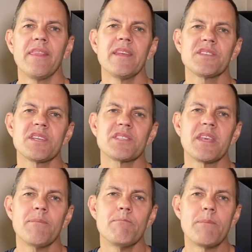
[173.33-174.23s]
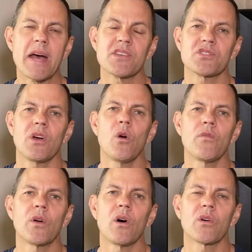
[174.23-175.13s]
This is the best
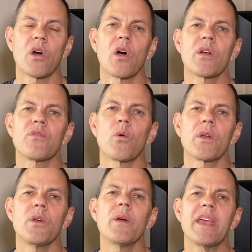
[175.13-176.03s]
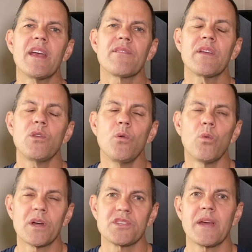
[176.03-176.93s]
overall card for you if you
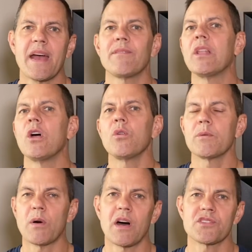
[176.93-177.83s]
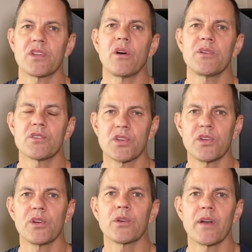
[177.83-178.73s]
want to have a low deposit on your
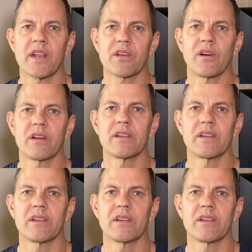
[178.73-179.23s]
secured credit card.